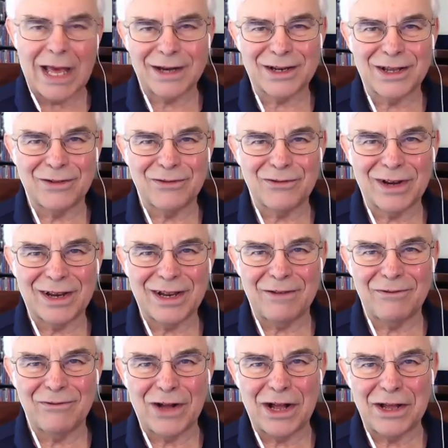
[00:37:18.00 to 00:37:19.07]
can get
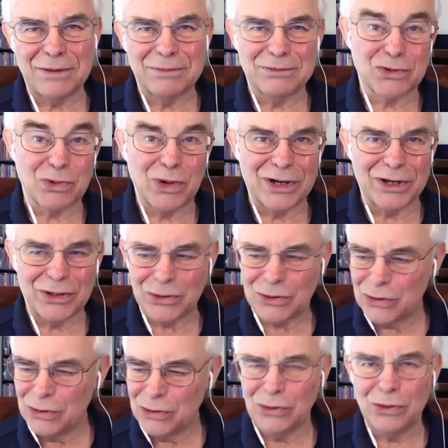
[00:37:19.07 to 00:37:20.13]
volumes one and
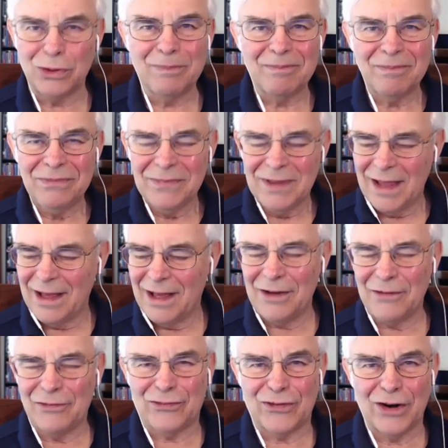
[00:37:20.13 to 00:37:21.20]
two
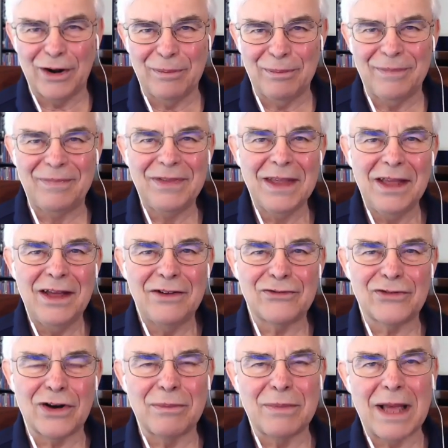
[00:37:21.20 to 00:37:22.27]
from, mm-hmm.
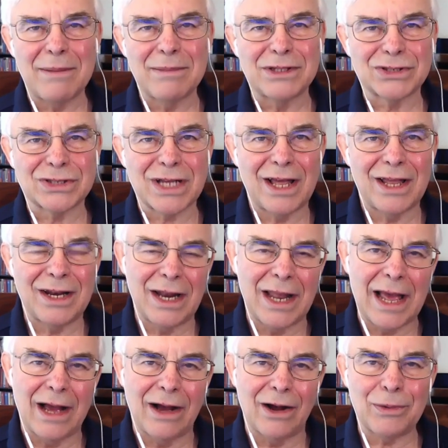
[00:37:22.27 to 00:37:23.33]
from Amazon
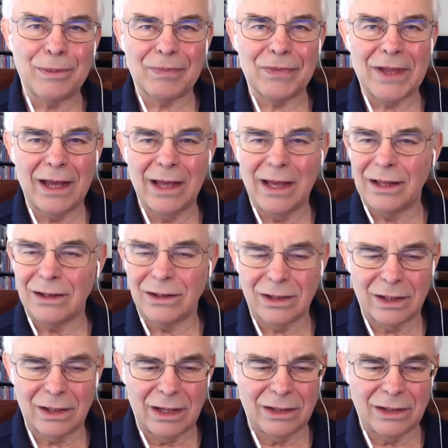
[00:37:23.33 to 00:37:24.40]
now. And yeah.
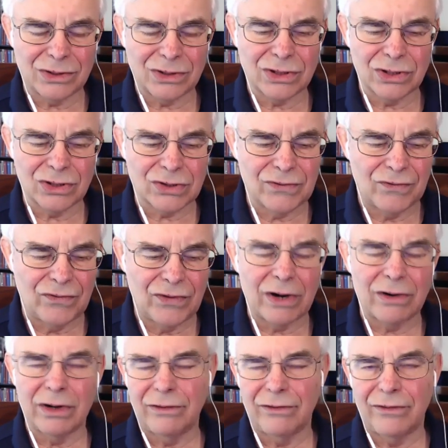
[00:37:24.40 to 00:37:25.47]
it's just
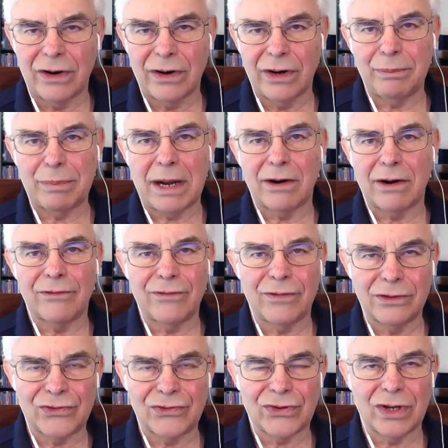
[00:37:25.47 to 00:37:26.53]
very, very powerful
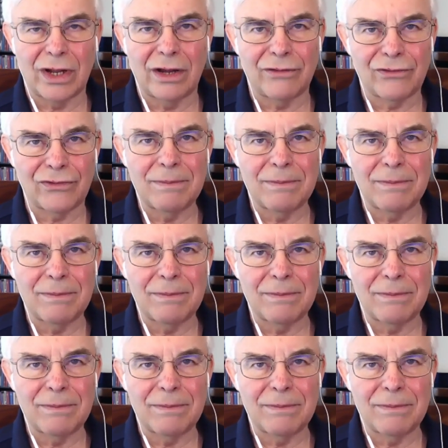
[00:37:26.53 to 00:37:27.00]
stuff.